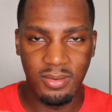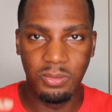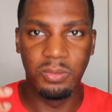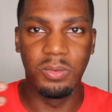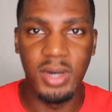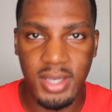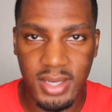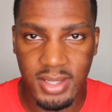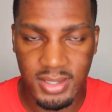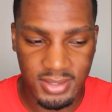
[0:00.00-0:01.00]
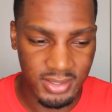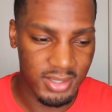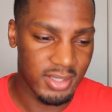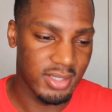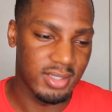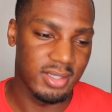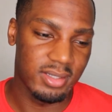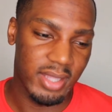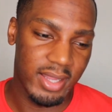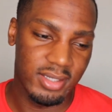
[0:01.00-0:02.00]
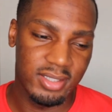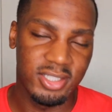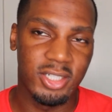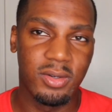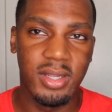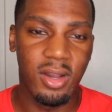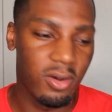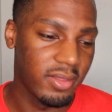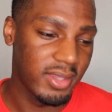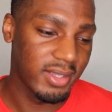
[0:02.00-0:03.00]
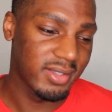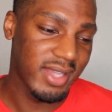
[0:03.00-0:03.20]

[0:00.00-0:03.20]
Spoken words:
what it is, and it doesn't like show it on this,